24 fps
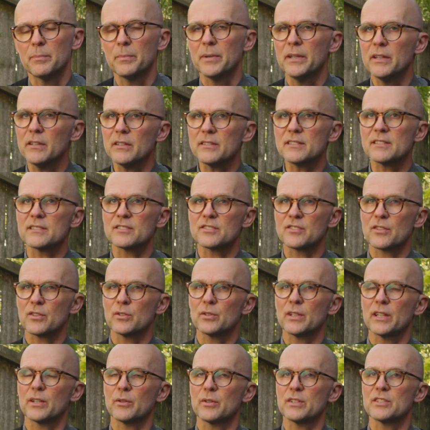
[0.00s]
appears as
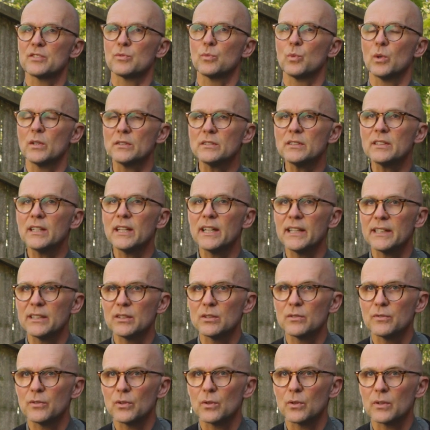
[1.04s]
though there is one
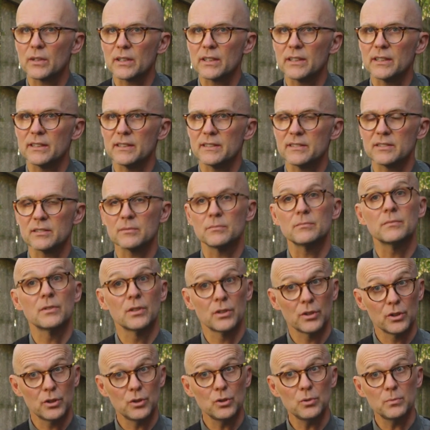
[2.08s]
kind of organism,
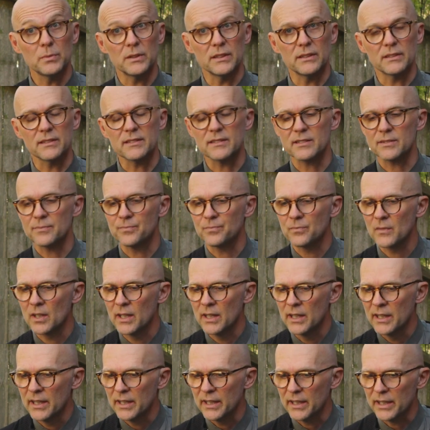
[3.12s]
humans,
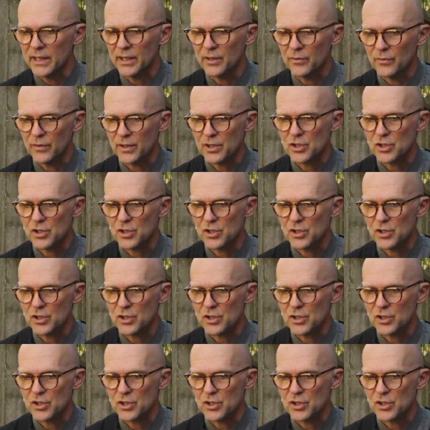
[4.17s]
in